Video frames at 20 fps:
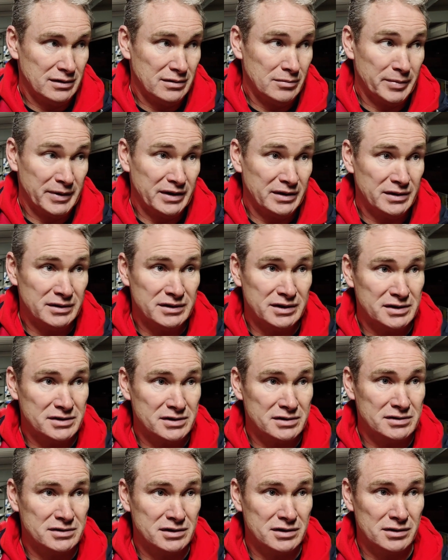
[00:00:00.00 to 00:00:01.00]
he'll be an
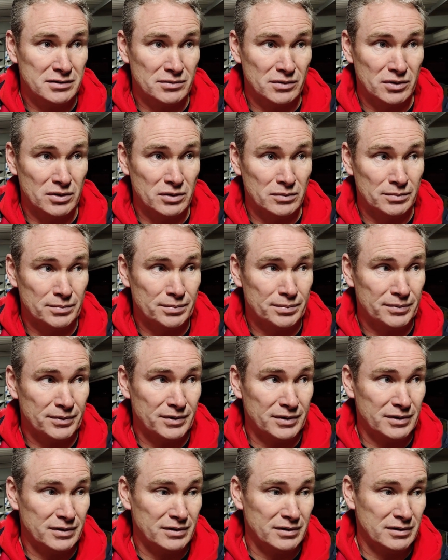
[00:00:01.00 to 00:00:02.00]
addition to the group
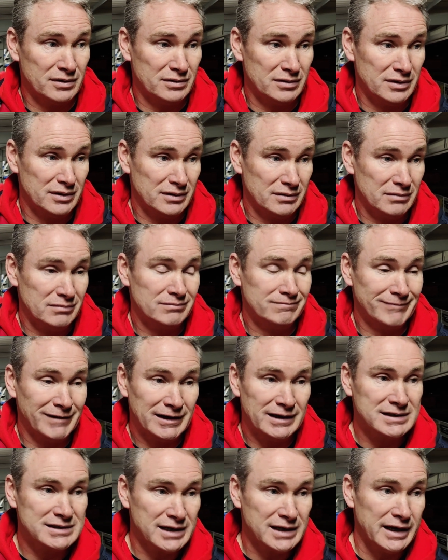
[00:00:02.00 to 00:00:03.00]
that
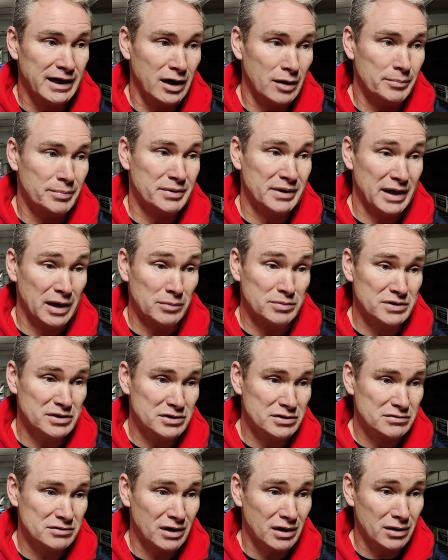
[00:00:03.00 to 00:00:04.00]
like I say, helps
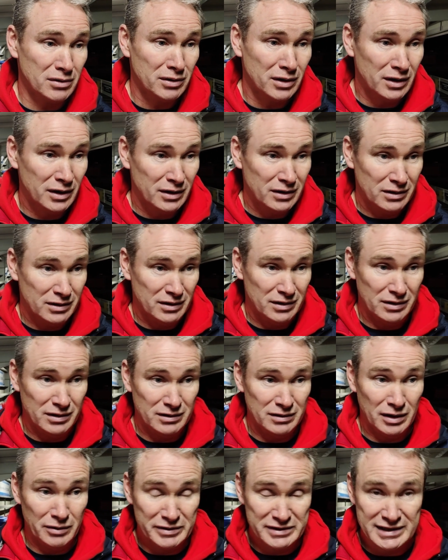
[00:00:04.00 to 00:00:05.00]
us grow.
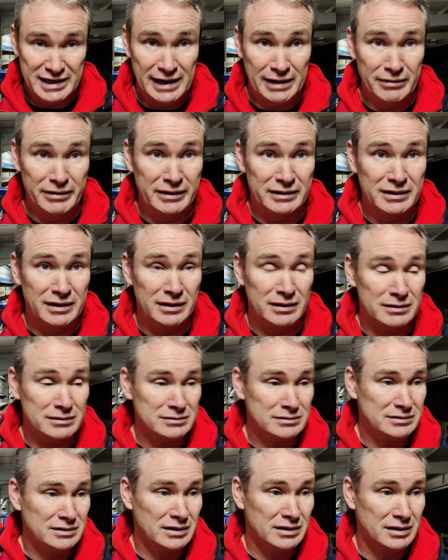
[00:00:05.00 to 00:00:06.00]
I know his character.
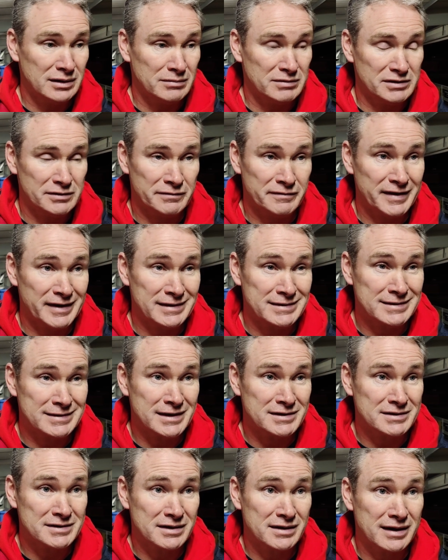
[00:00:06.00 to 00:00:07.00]
He's a
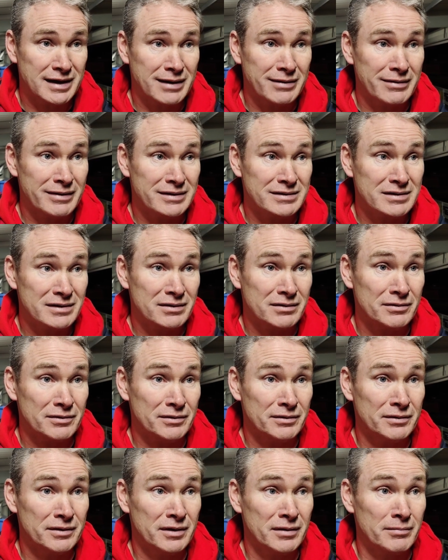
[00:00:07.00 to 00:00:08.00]
fantastic character,
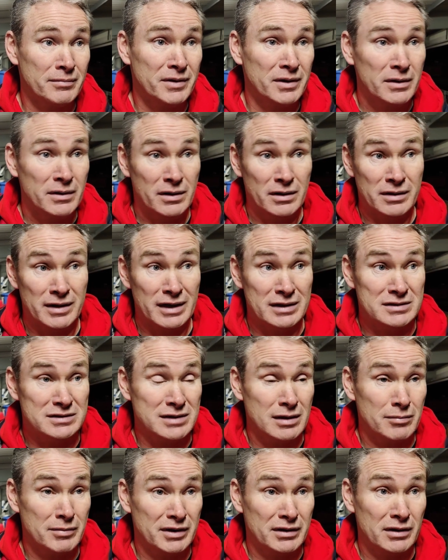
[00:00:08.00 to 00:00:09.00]
and again,
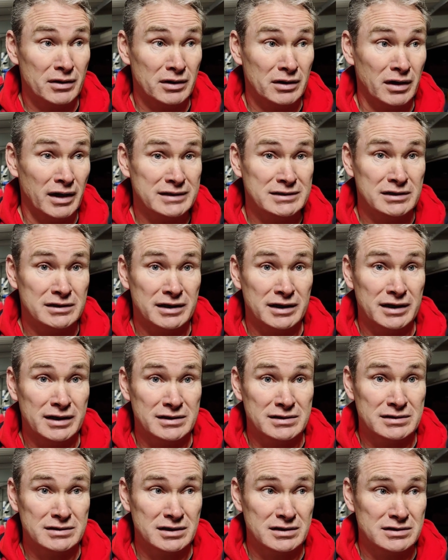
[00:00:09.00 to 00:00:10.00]
somebody that I'd like to
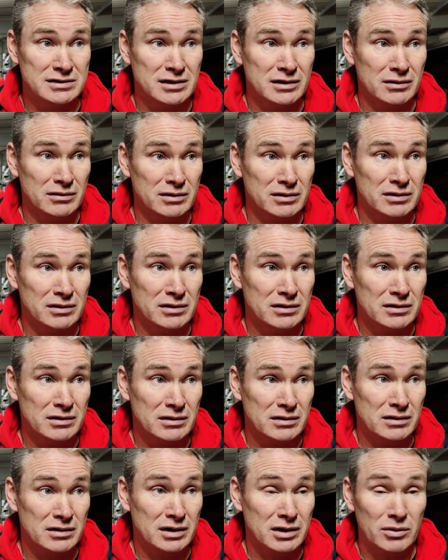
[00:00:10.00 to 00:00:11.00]
think is still on
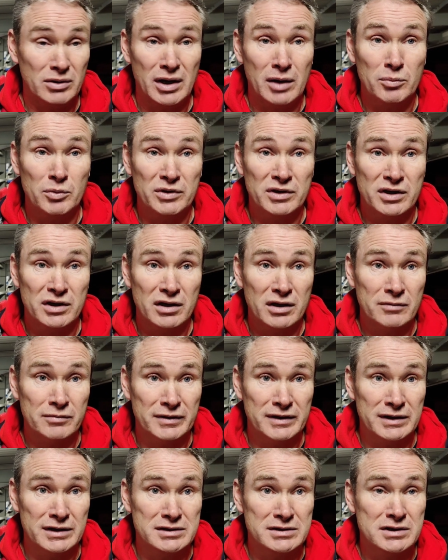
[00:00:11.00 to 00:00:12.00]
an upward curve
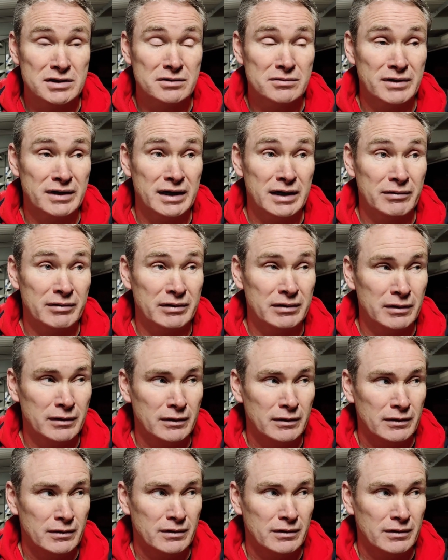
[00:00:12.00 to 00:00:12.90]
within his career. And